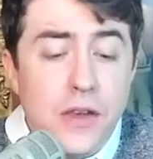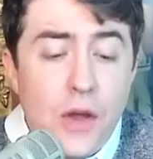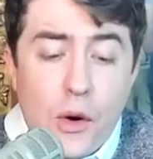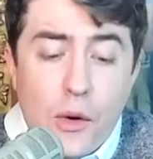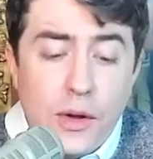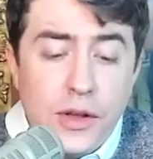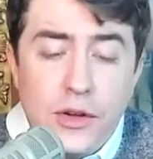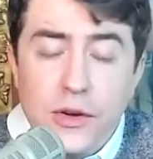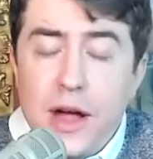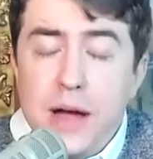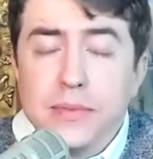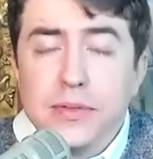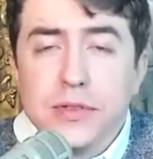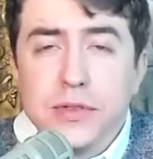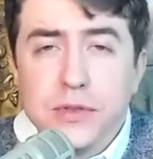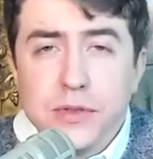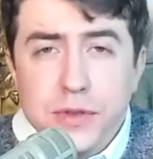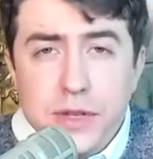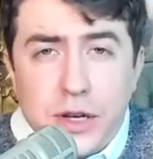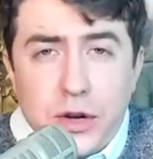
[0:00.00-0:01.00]
No, and you're
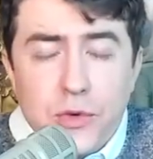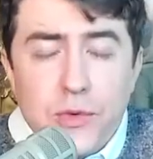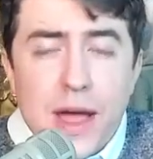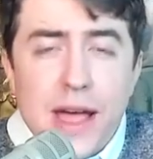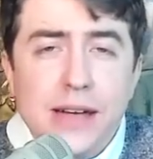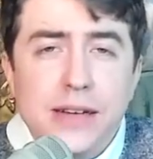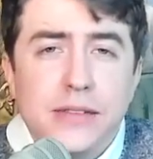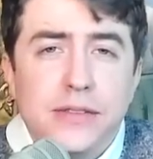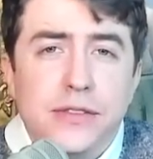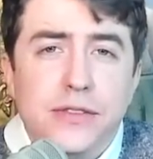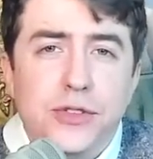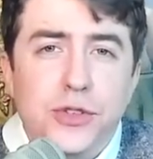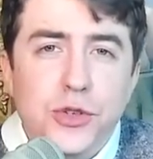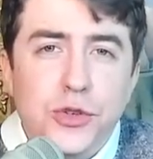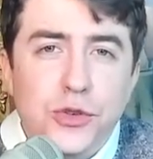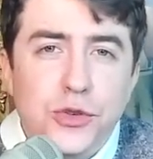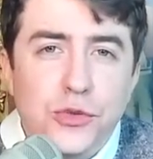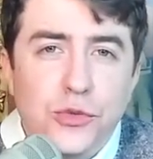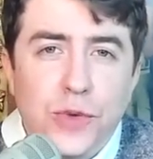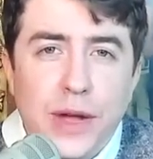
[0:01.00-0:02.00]
absolutely correct
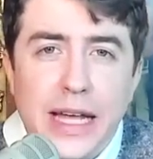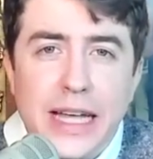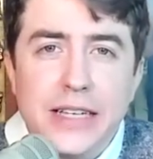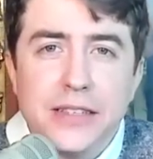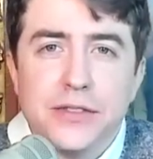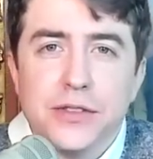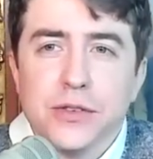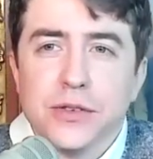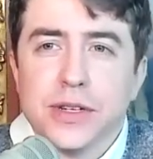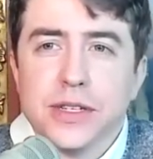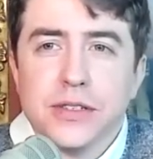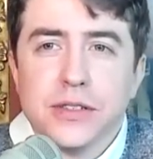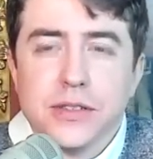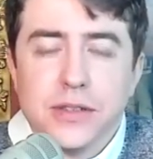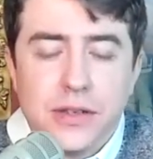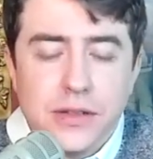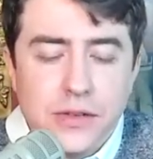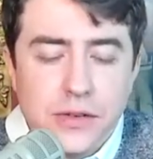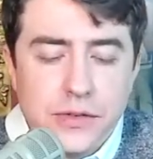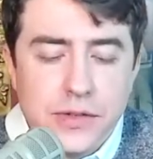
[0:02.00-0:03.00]
to raise
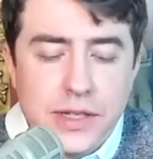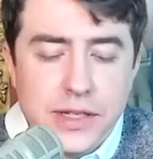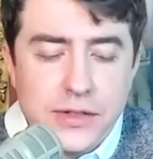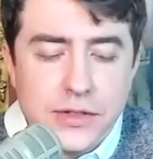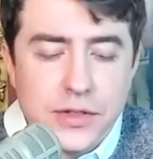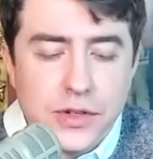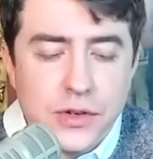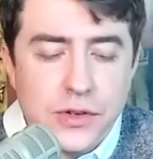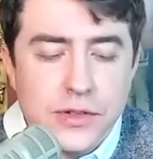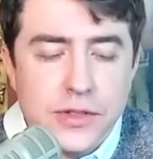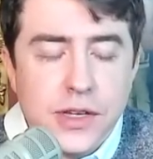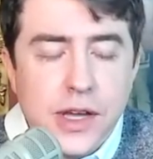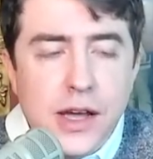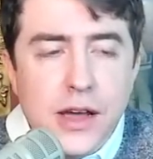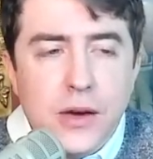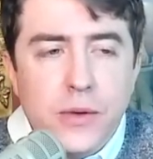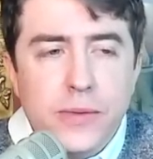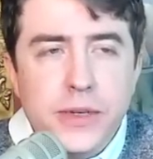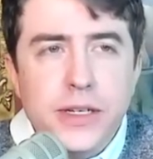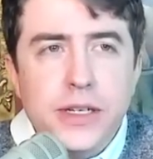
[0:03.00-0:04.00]
those concerns.
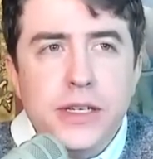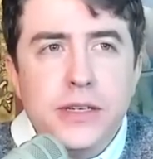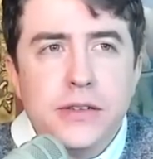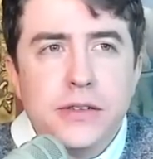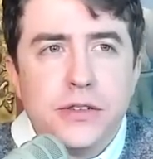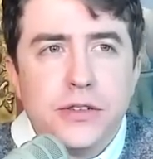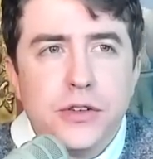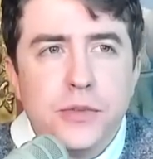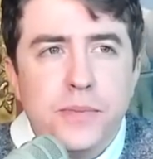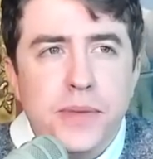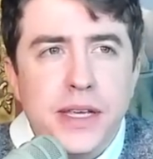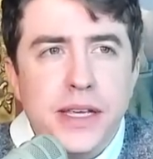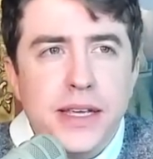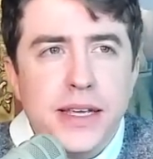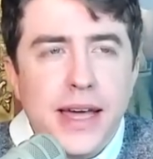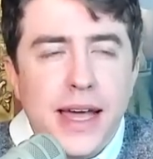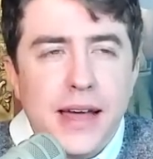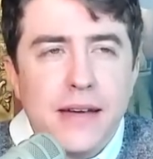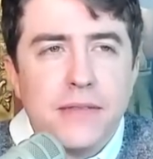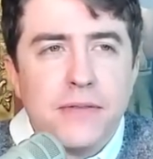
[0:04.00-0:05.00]
We should
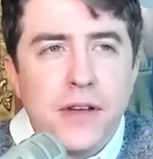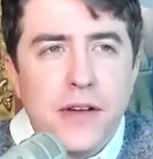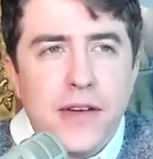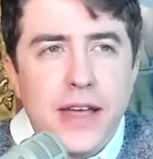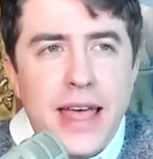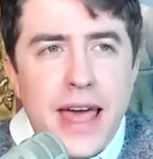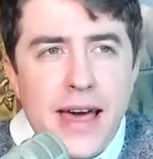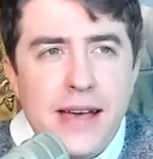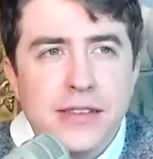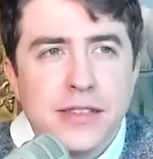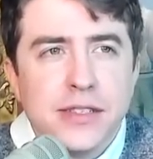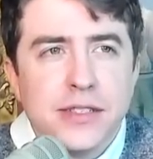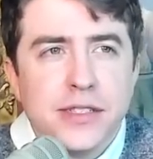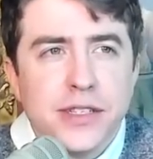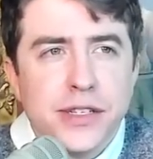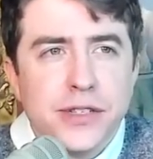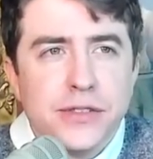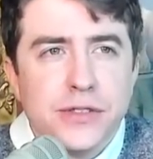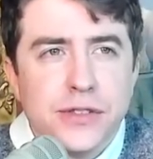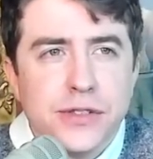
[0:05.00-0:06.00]
be very
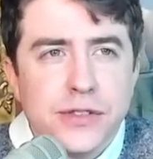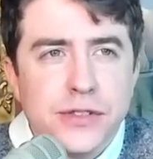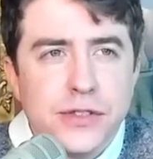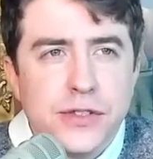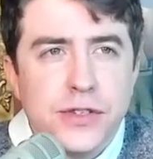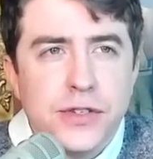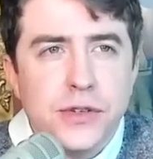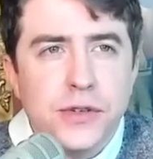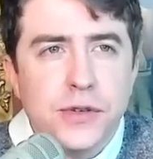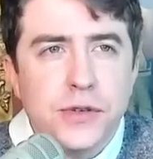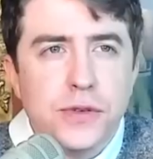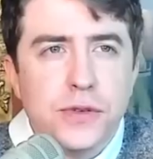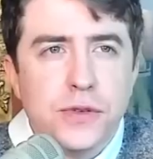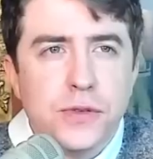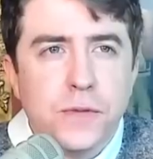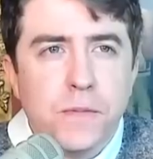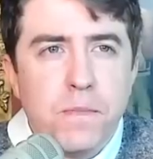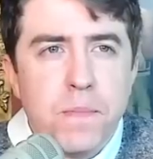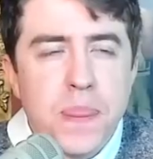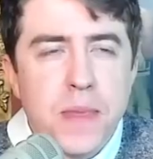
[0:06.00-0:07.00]
hesitant
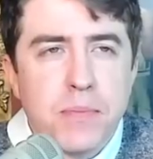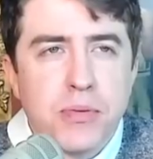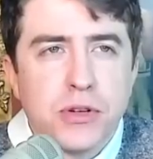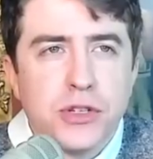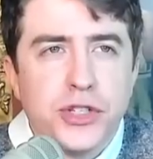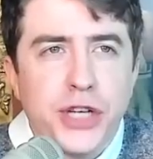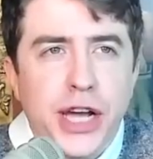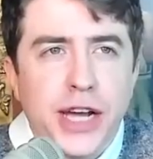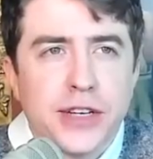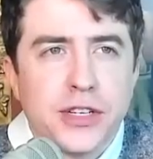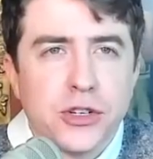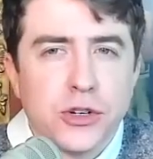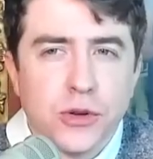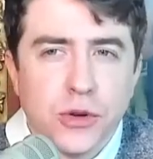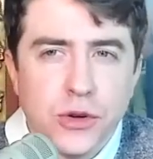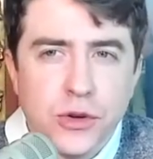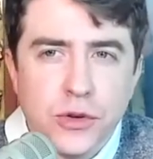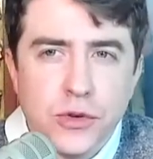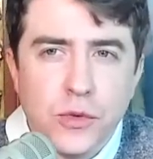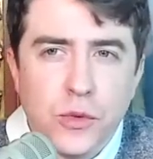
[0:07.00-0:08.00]
to project
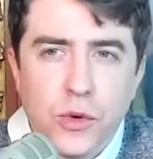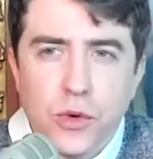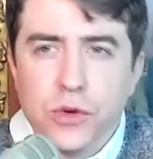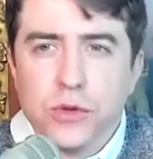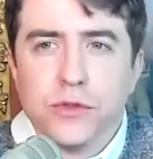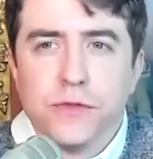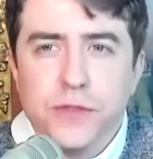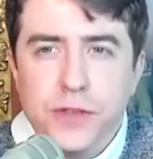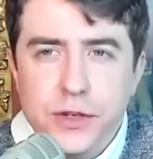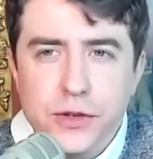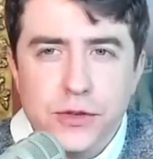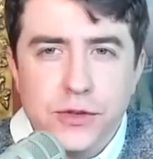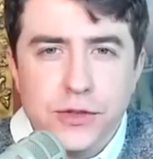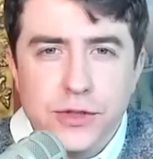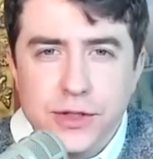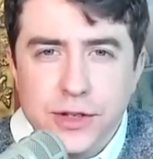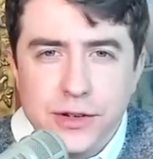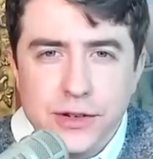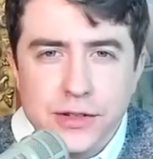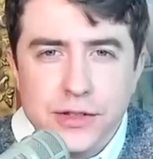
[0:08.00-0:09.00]
our own
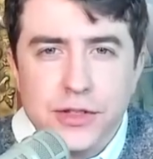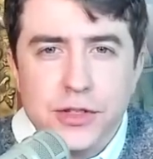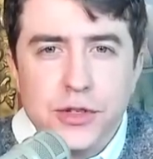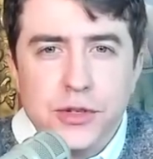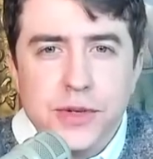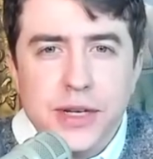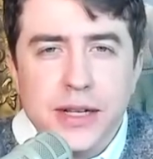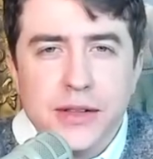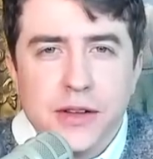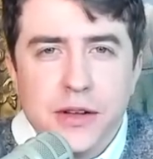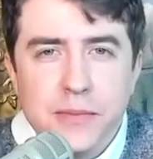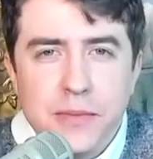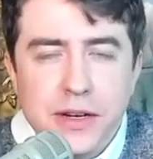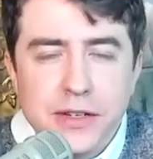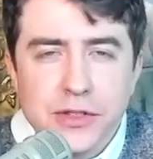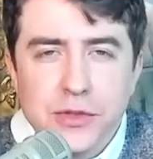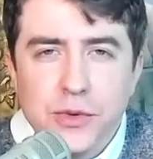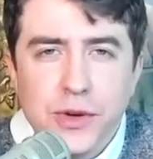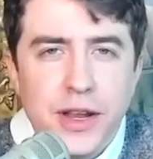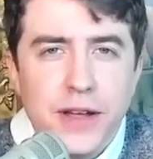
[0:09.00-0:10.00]
worldviews onto Elon
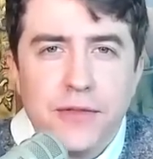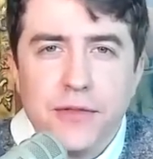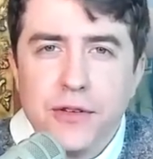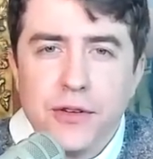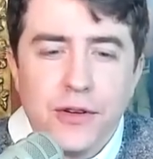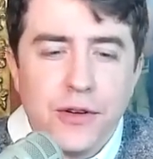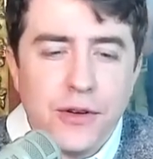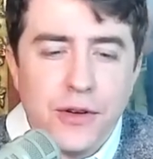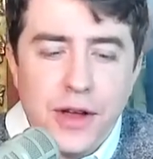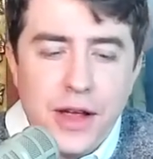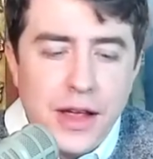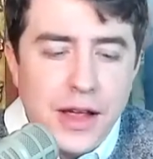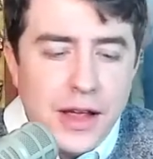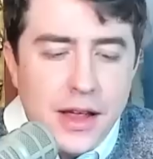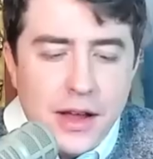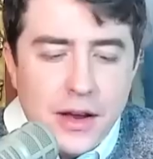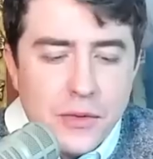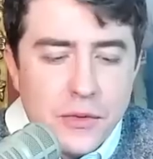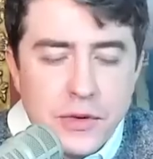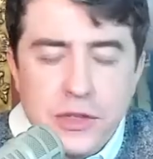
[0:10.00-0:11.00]
Musk, whatever
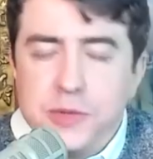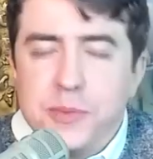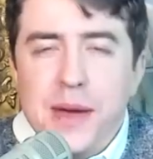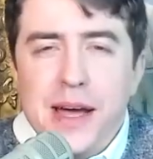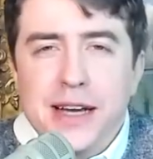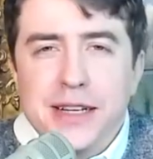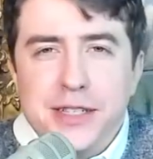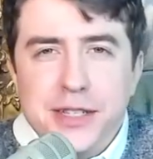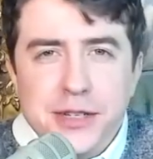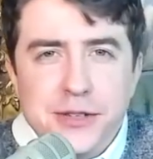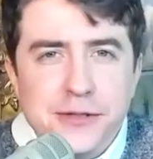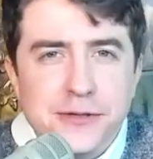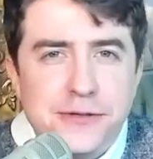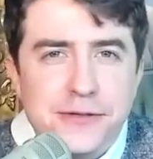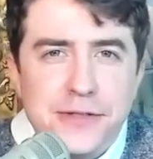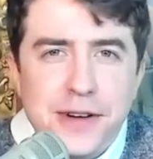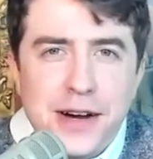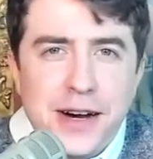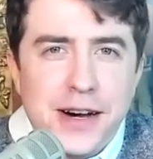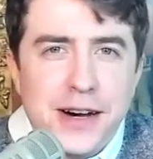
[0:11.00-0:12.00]

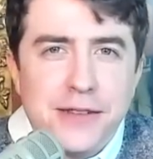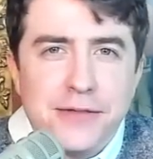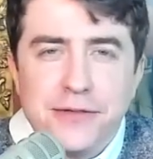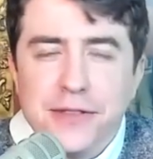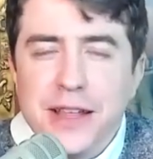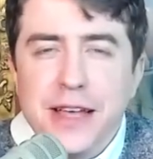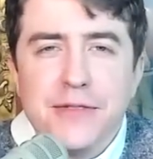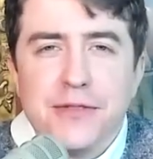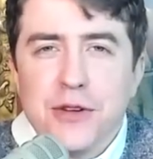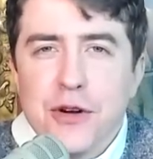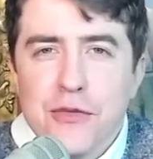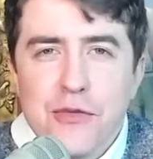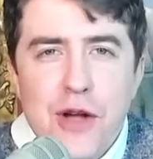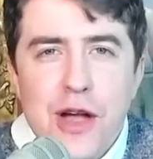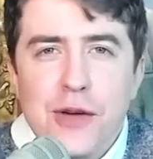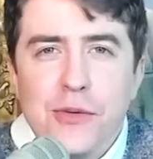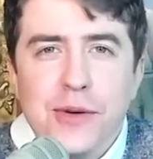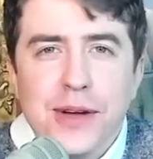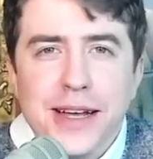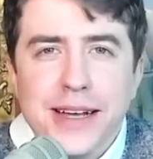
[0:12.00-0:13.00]
respective flavor of
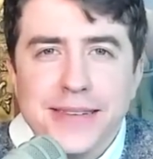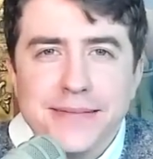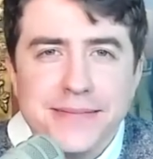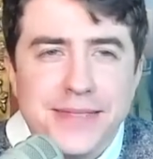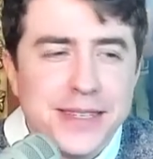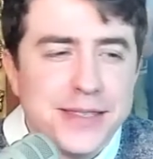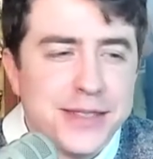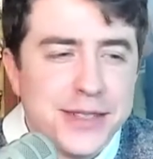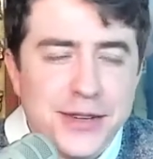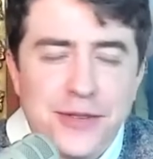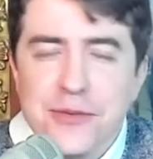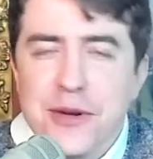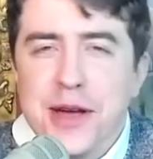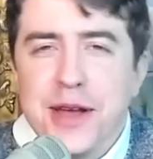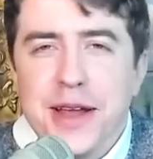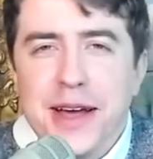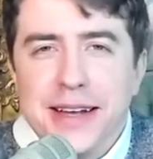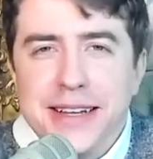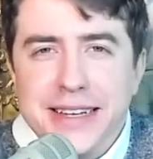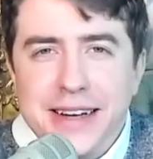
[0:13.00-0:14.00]
right wing, dissident
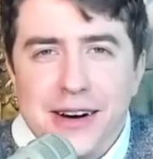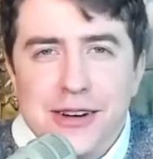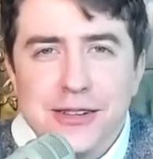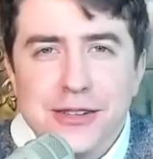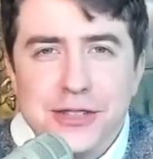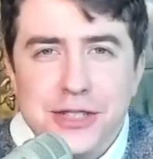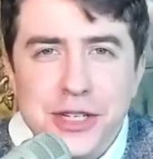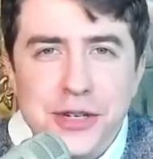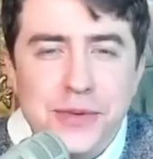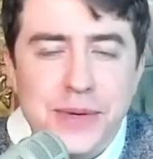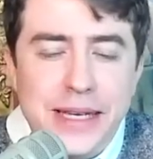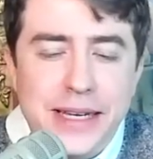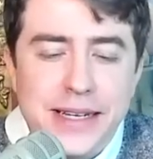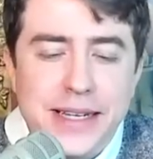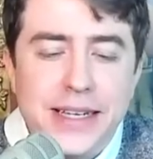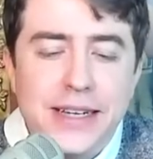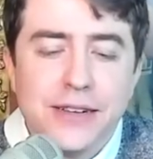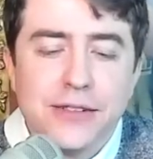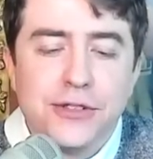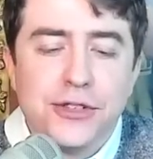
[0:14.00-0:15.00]
right ideology we
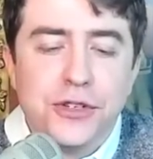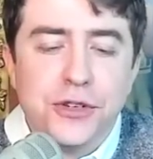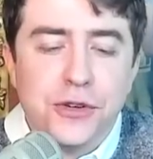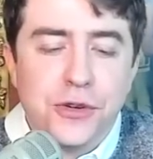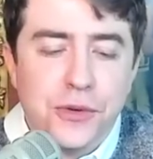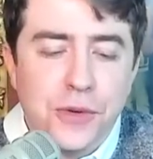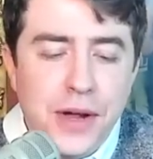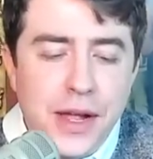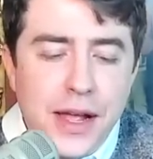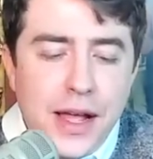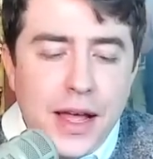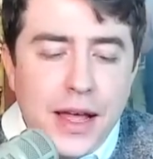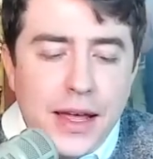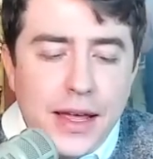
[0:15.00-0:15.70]
adhere to.